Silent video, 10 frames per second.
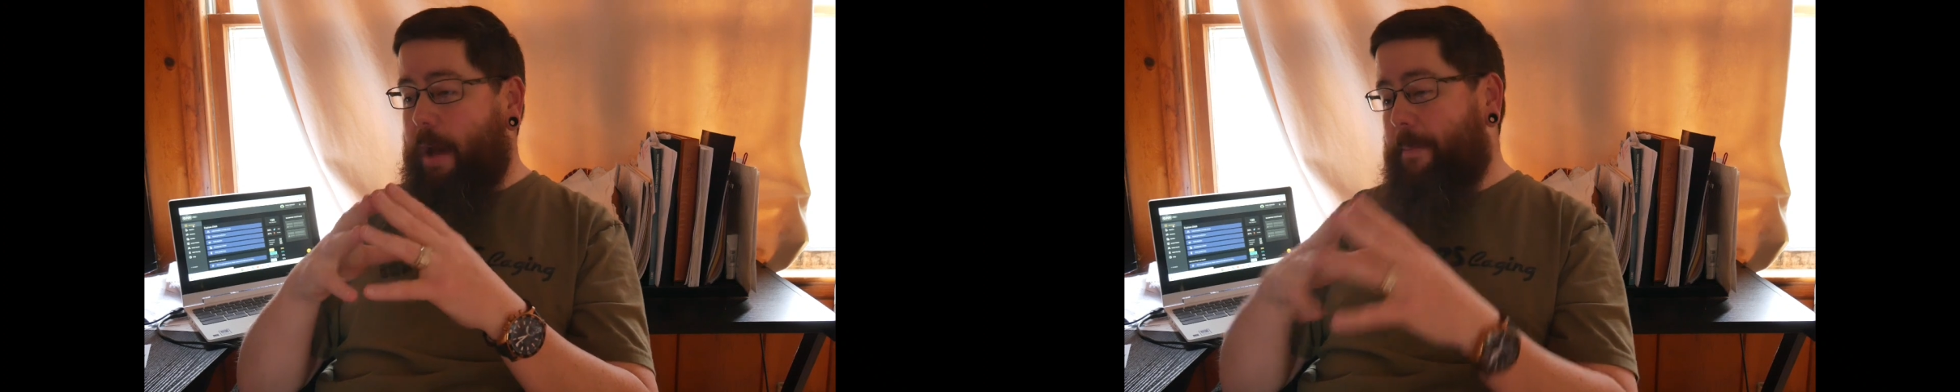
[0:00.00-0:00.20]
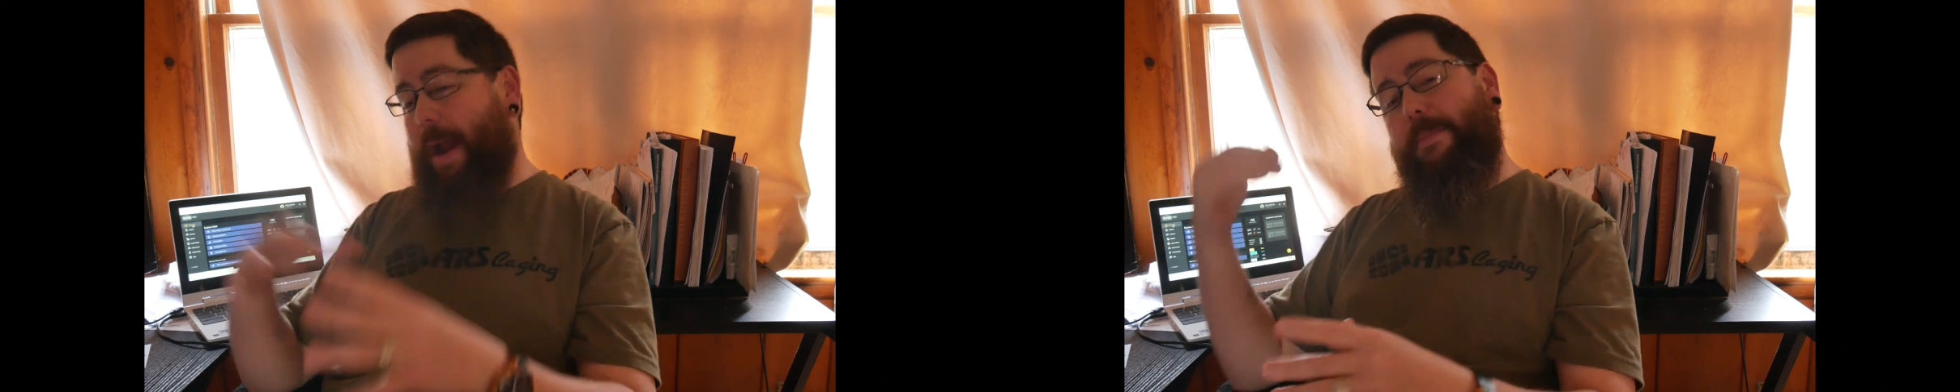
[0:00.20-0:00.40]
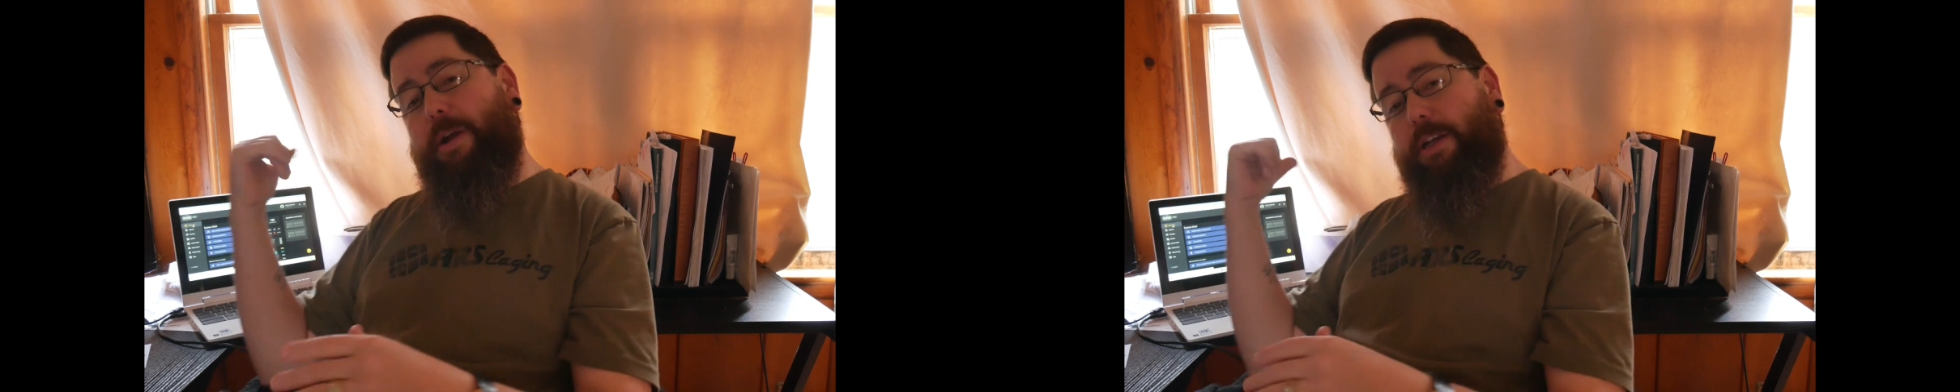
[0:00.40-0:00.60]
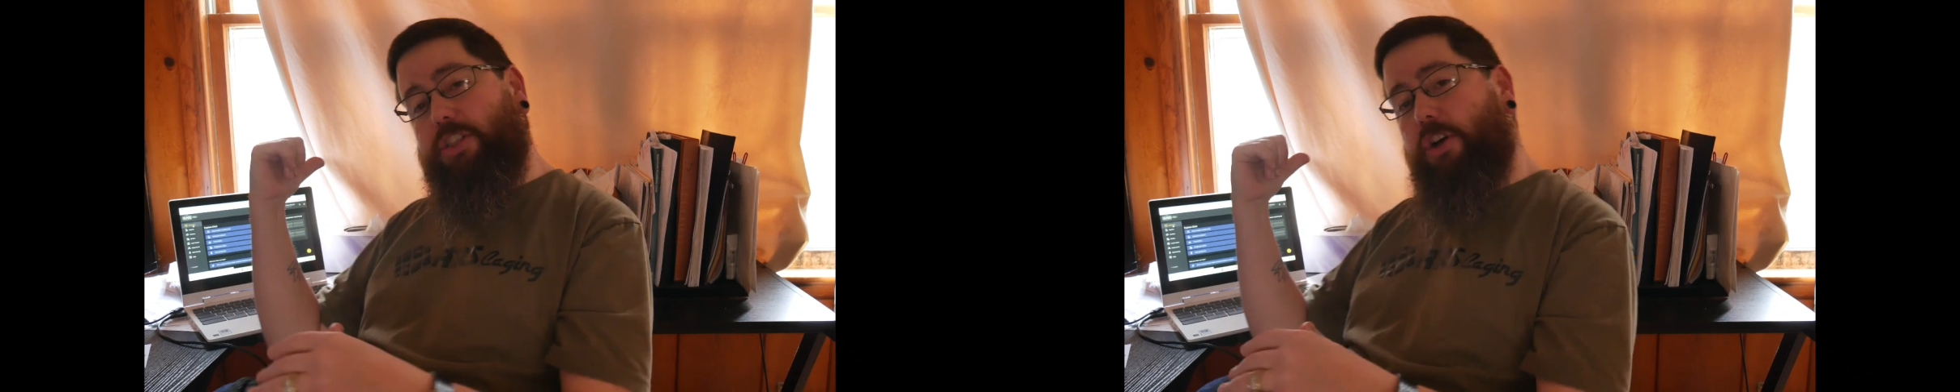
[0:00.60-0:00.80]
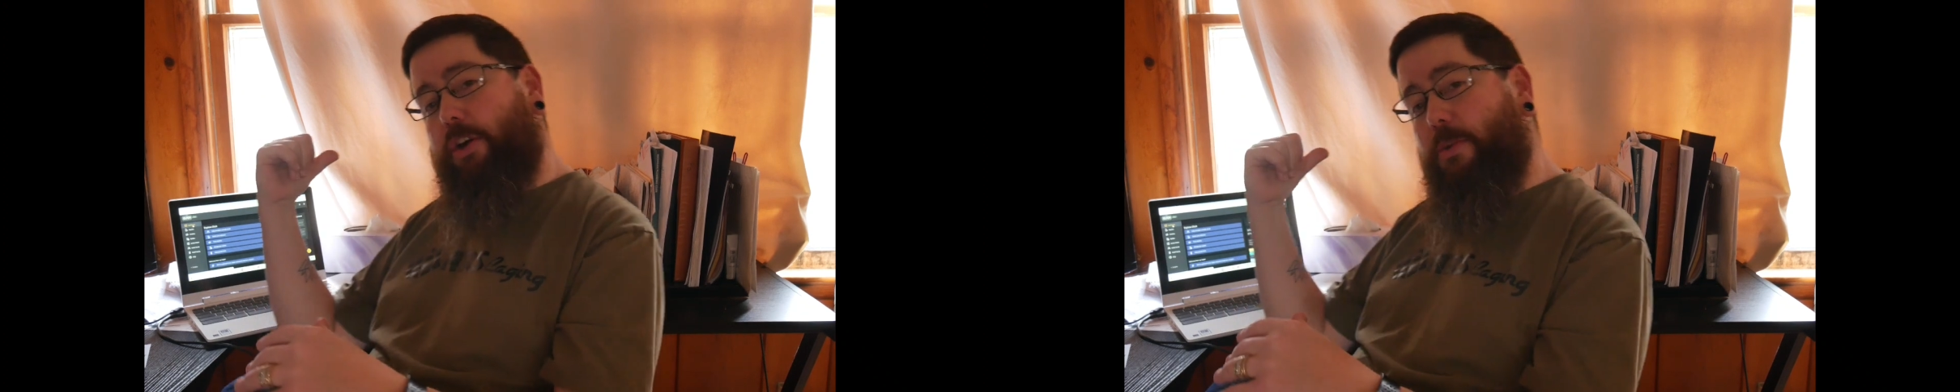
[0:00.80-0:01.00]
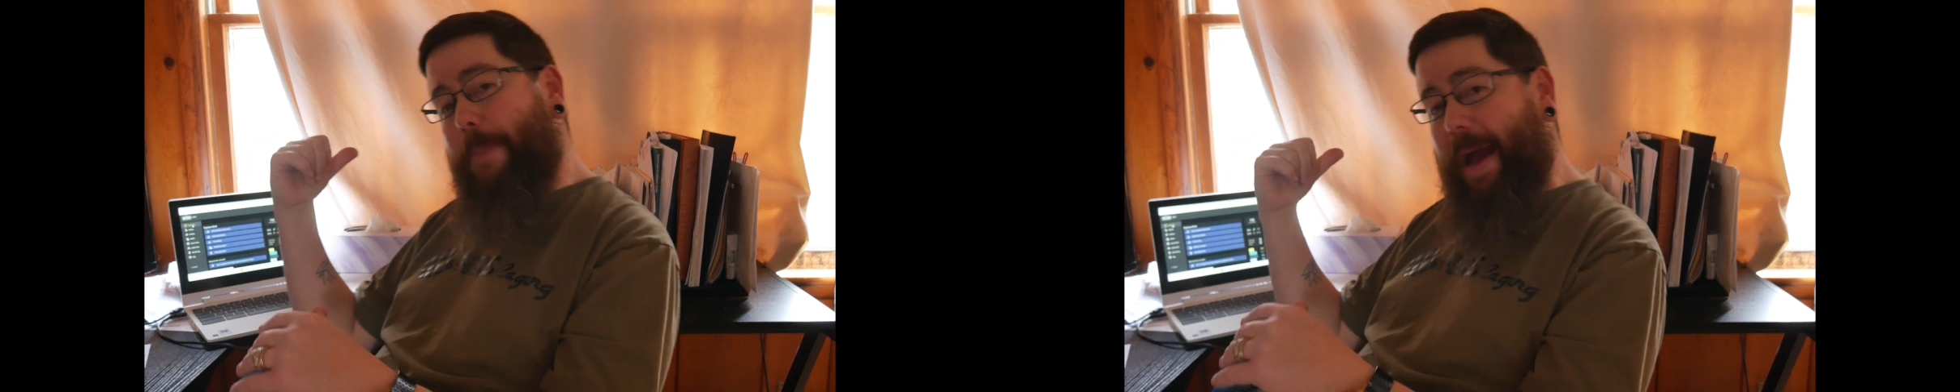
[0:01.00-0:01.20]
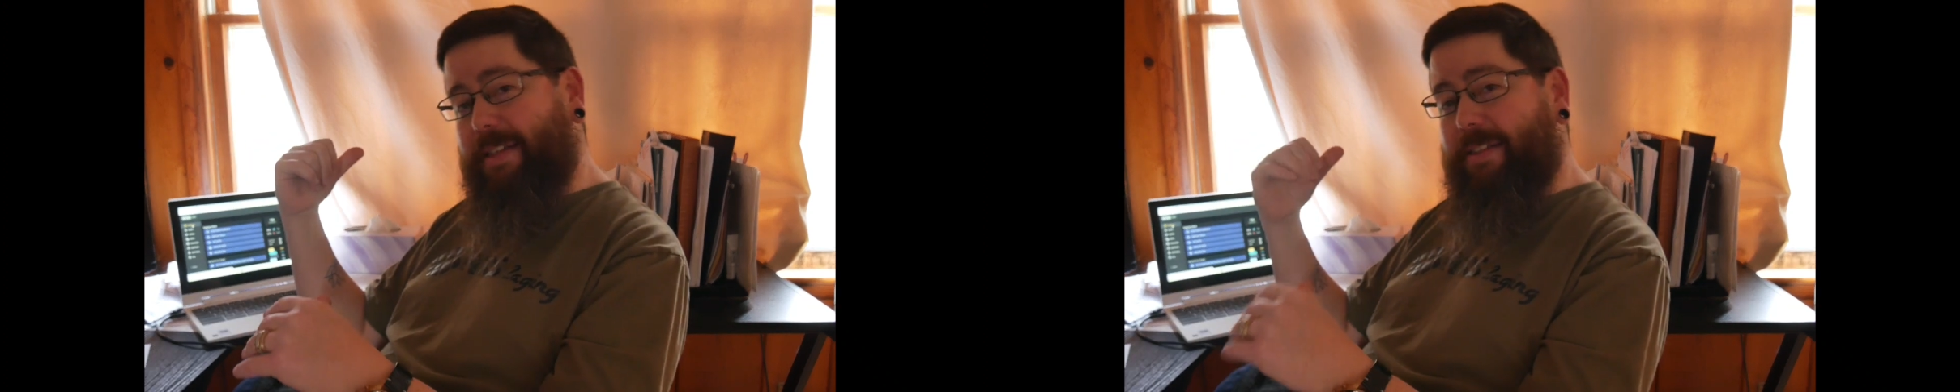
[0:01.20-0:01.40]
but I'm going to show you my